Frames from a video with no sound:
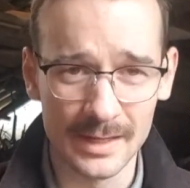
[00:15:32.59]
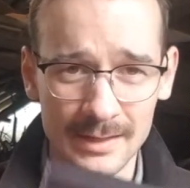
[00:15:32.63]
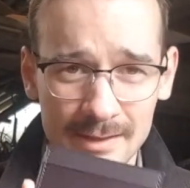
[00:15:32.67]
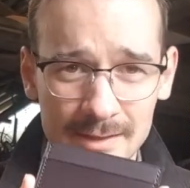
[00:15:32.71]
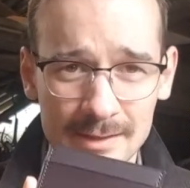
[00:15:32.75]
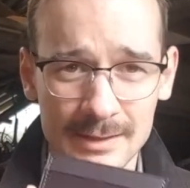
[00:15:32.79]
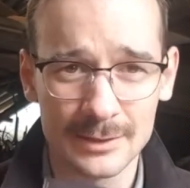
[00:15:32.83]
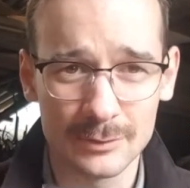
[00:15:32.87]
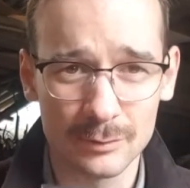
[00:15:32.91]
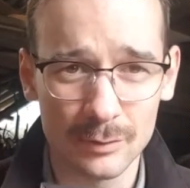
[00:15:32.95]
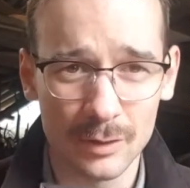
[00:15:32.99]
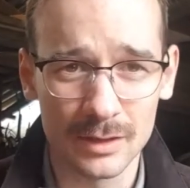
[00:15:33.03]

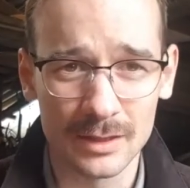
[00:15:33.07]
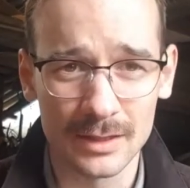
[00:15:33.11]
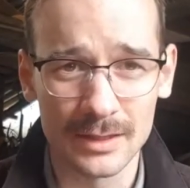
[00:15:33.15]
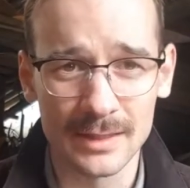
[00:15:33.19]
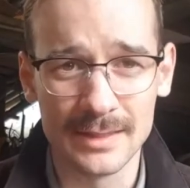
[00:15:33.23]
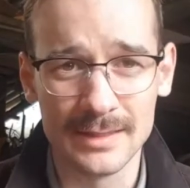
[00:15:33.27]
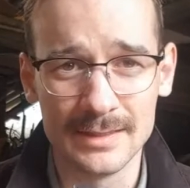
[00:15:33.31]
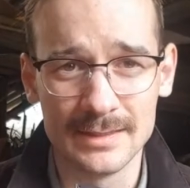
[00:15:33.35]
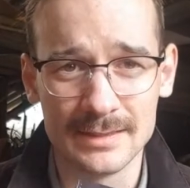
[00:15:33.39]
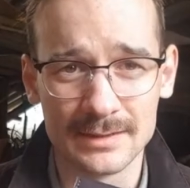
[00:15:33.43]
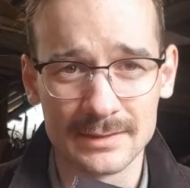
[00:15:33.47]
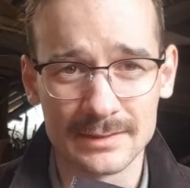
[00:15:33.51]
in this
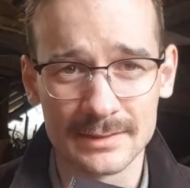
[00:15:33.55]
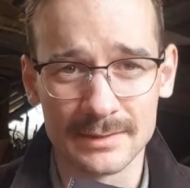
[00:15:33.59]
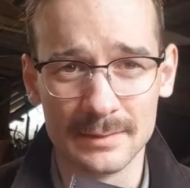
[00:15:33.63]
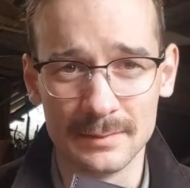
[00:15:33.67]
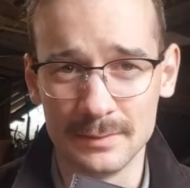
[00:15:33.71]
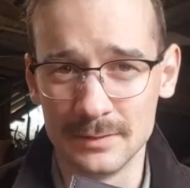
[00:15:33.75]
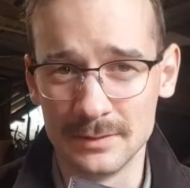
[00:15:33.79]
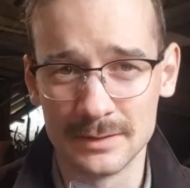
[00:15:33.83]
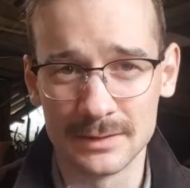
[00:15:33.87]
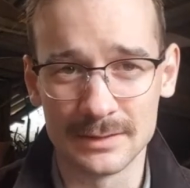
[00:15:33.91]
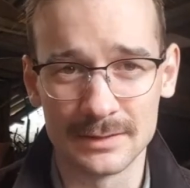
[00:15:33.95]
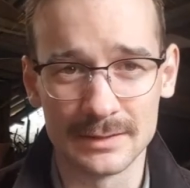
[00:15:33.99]
wallet
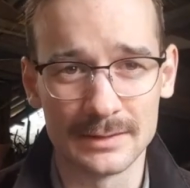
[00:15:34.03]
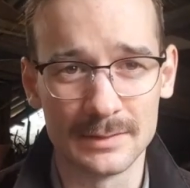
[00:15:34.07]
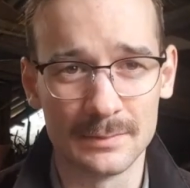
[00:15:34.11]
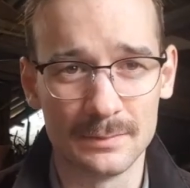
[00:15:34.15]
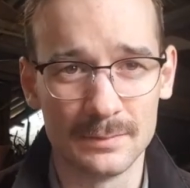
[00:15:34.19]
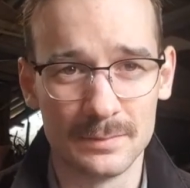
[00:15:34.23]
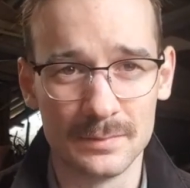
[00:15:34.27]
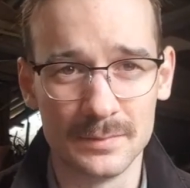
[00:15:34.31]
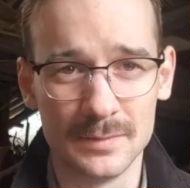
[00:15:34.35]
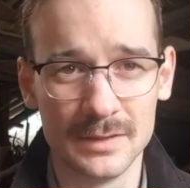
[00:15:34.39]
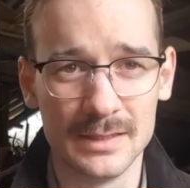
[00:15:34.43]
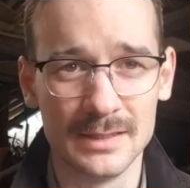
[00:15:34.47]
is just
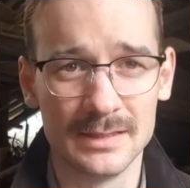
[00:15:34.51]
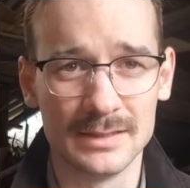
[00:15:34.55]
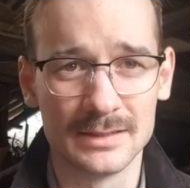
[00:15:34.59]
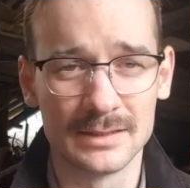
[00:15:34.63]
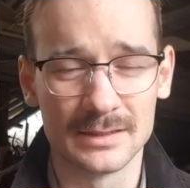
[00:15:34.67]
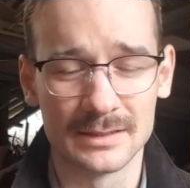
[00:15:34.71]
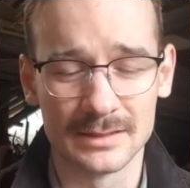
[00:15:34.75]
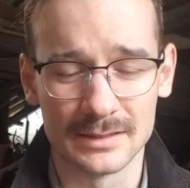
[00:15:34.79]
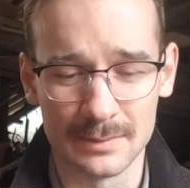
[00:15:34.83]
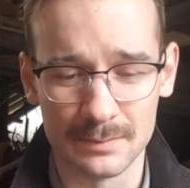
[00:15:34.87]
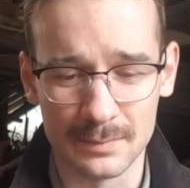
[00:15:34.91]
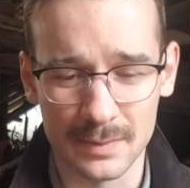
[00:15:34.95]

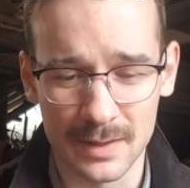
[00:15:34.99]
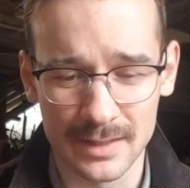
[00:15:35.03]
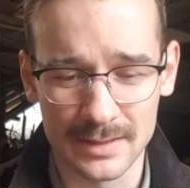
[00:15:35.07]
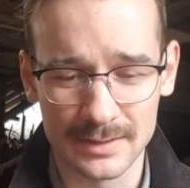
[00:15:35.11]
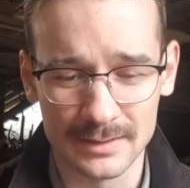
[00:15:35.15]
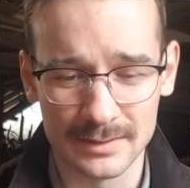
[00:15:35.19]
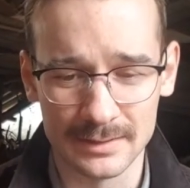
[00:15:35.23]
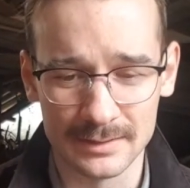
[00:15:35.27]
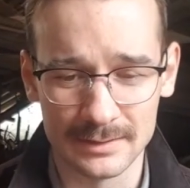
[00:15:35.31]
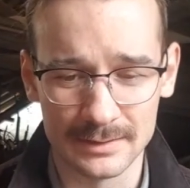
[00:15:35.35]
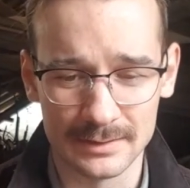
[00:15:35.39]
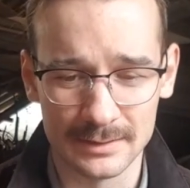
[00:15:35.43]
the
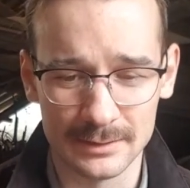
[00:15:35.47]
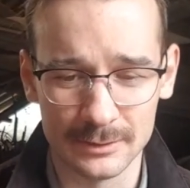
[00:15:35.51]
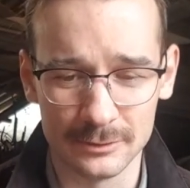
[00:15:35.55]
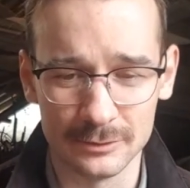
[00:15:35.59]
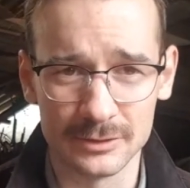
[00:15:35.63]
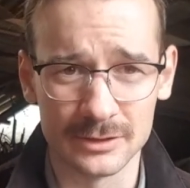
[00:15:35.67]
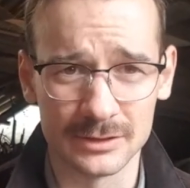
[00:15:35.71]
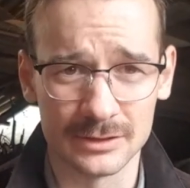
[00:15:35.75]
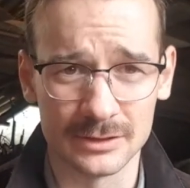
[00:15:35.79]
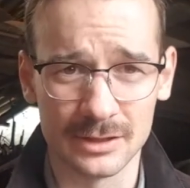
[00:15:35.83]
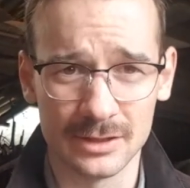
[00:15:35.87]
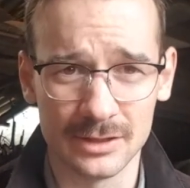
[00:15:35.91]
basic
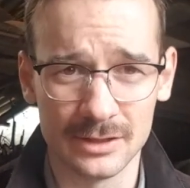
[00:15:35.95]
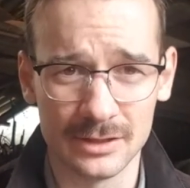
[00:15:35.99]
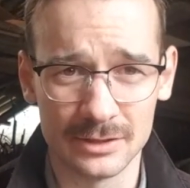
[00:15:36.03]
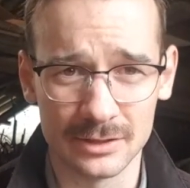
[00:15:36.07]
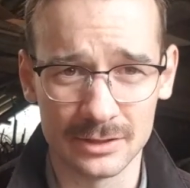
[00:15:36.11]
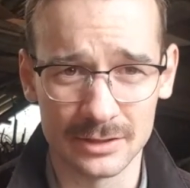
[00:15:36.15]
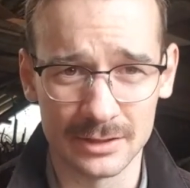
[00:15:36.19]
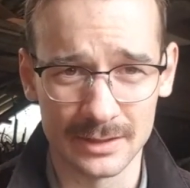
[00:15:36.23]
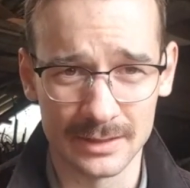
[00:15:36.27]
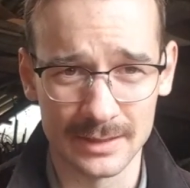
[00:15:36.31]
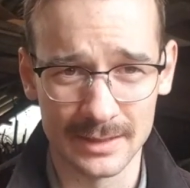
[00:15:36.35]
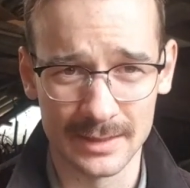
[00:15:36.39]
skills. You know,
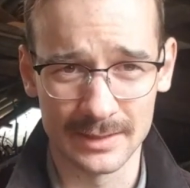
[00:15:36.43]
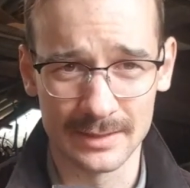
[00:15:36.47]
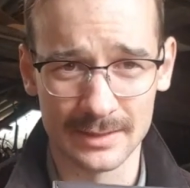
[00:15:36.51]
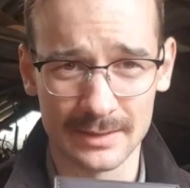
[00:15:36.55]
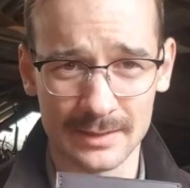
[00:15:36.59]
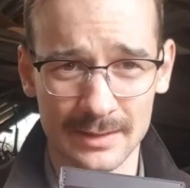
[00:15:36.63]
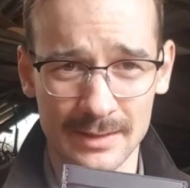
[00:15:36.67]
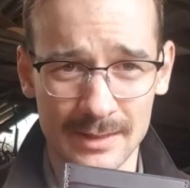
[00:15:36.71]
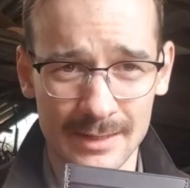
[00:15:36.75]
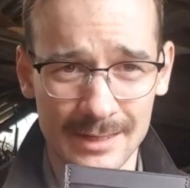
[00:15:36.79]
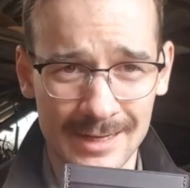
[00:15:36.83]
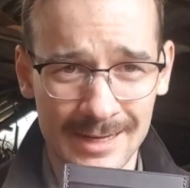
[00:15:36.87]
you got to
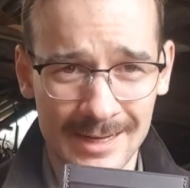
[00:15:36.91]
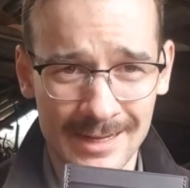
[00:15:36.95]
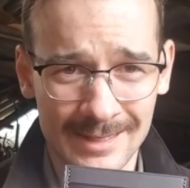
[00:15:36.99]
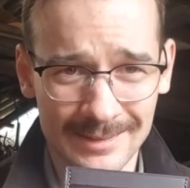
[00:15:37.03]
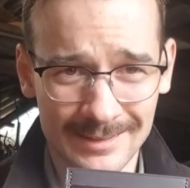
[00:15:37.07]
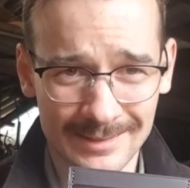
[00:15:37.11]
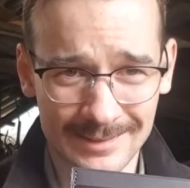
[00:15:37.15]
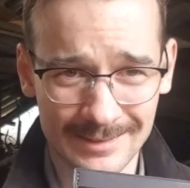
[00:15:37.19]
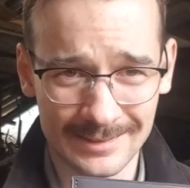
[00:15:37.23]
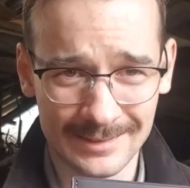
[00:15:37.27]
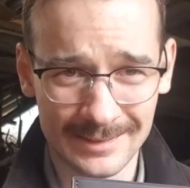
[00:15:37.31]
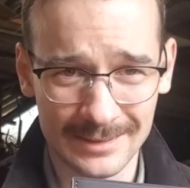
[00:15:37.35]
get the
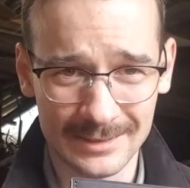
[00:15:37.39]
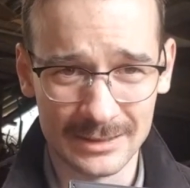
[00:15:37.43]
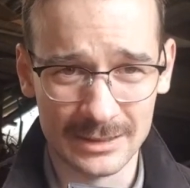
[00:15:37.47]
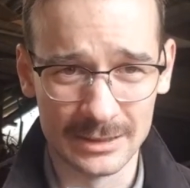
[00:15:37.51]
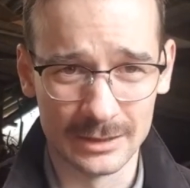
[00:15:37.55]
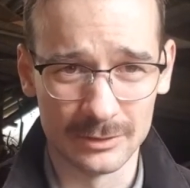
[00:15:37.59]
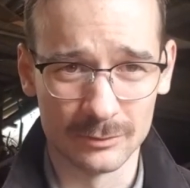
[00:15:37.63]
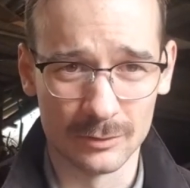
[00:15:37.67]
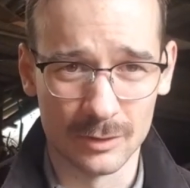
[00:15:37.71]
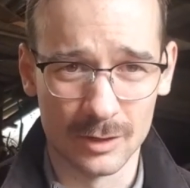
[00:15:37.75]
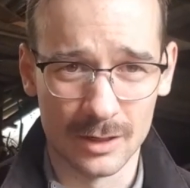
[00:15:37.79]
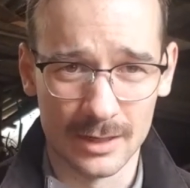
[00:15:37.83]

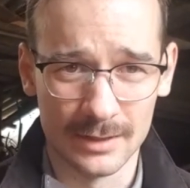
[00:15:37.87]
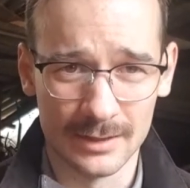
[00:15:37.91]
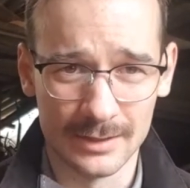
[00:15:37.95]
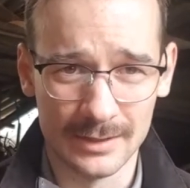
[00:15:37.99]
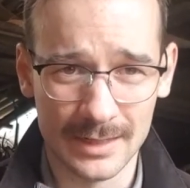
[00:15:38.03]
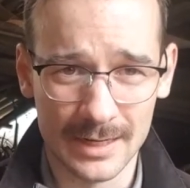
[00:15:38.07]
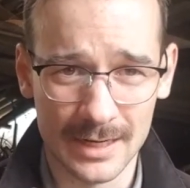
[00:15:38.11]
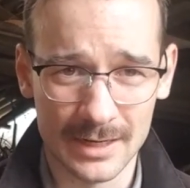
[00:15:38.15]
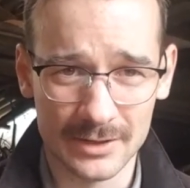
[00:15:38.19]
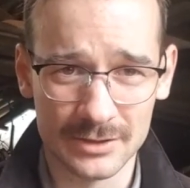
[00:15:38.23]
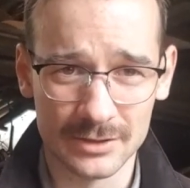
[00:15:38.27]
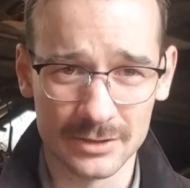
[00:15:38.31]
stitching right,
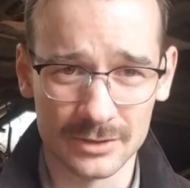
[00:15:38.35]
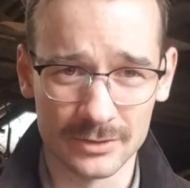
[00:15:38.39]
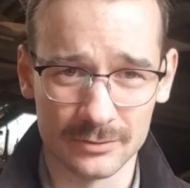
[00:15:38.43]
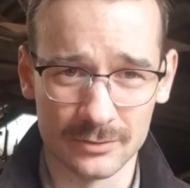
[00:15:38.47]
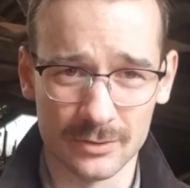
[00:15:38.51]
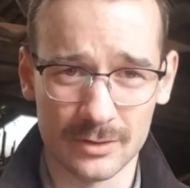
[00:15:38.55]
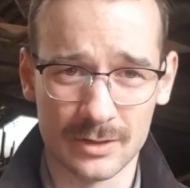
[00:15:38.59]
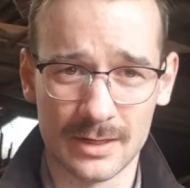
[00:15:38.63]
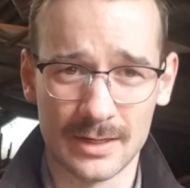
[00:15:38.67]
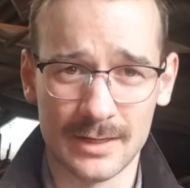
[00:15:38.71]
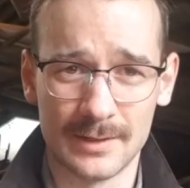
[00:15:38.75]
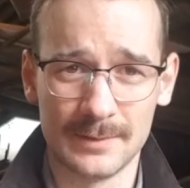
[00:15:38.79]
the
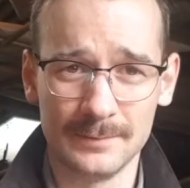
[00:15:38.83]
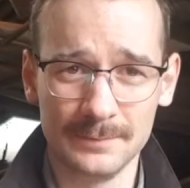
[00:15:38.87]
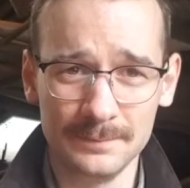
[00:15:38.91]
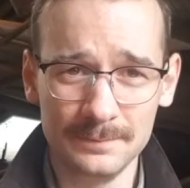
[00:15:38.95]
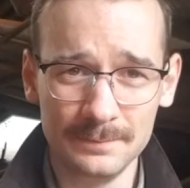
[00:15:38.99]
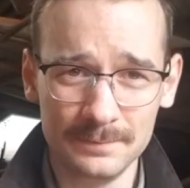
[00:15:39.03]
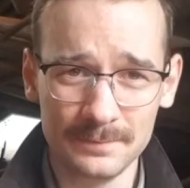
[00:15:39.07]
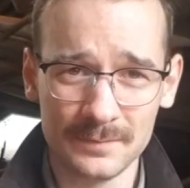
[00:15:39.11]
edges right,